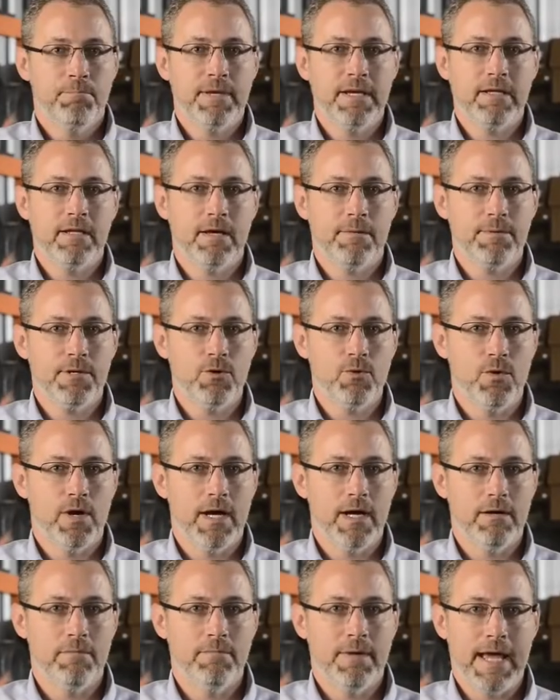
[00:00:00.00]

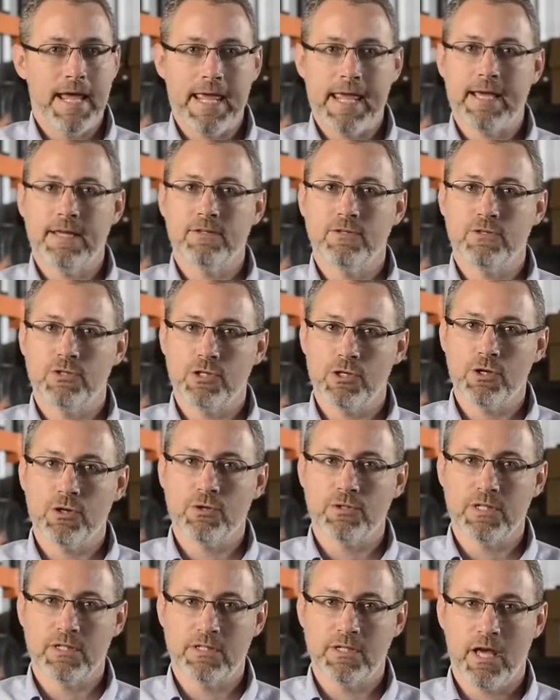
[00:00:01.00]
PWM, and
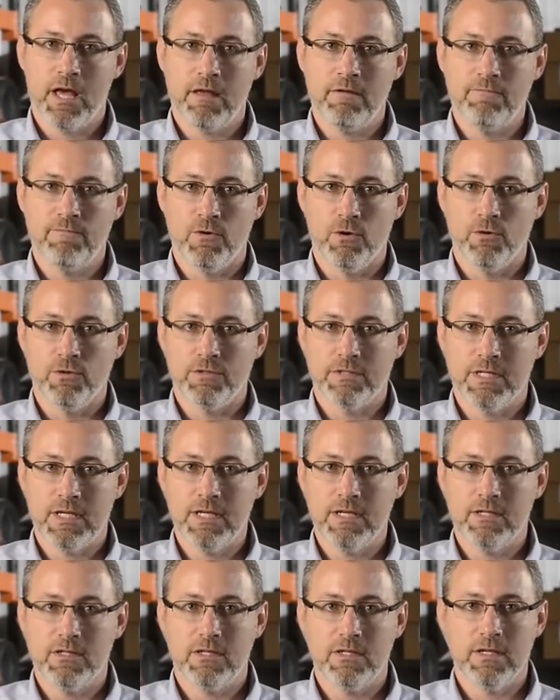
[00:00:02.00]
0 to 10 volt
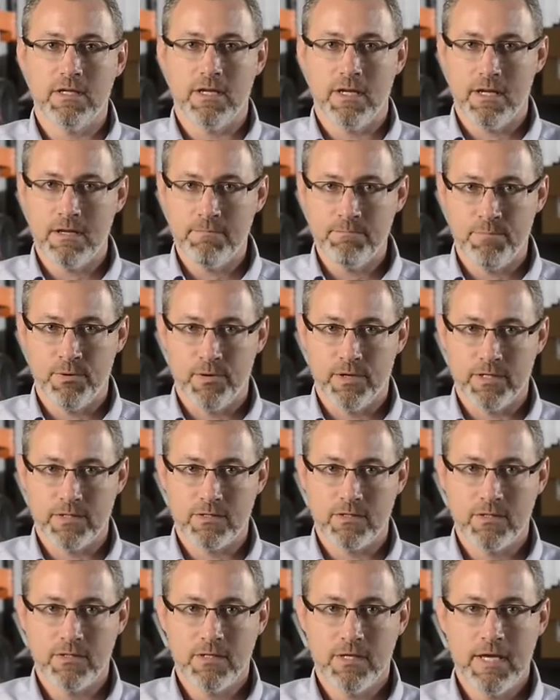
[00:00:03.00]
DC
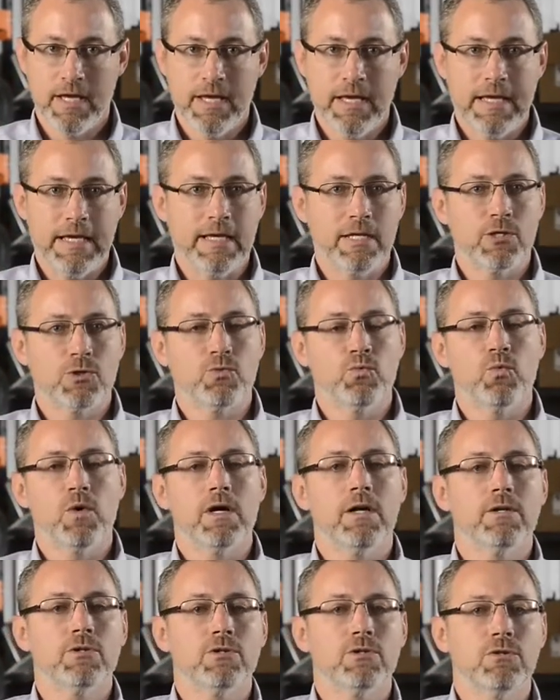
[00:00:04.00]
inputs, it is
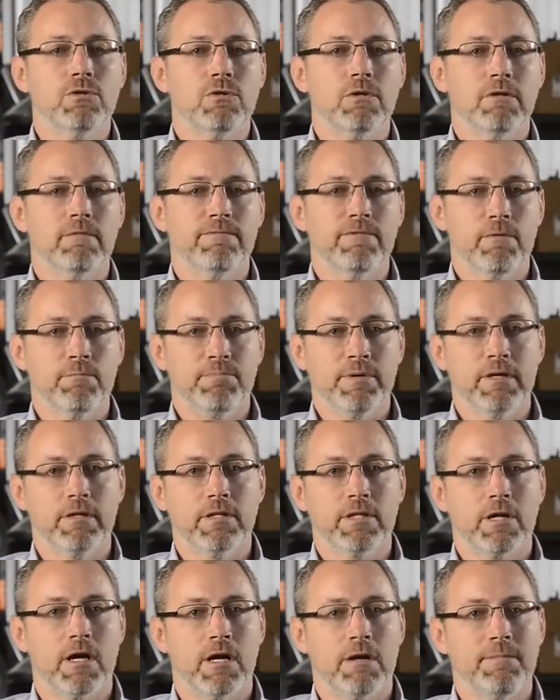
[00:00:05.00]
well suited for
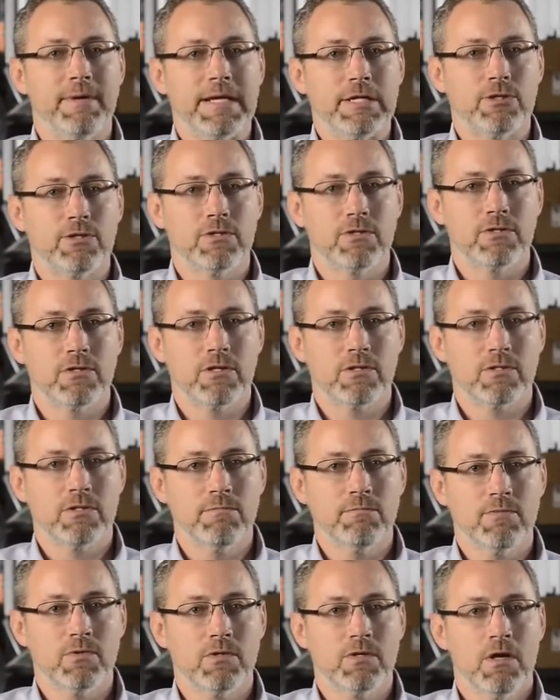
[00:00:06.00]
building automation
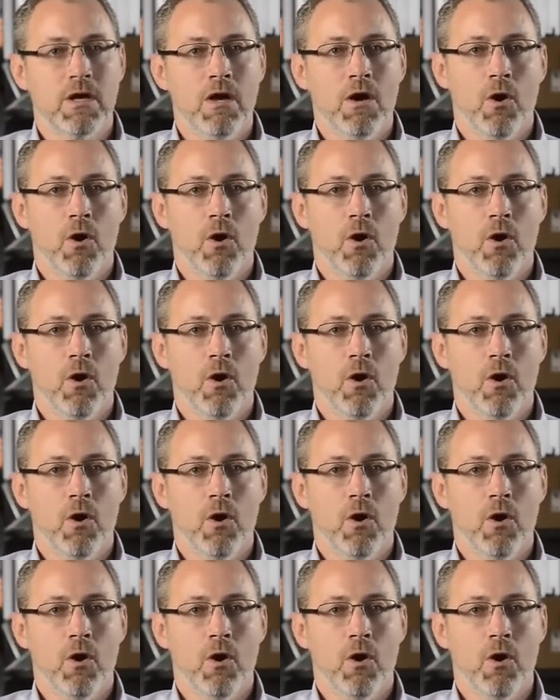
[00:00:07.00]
systems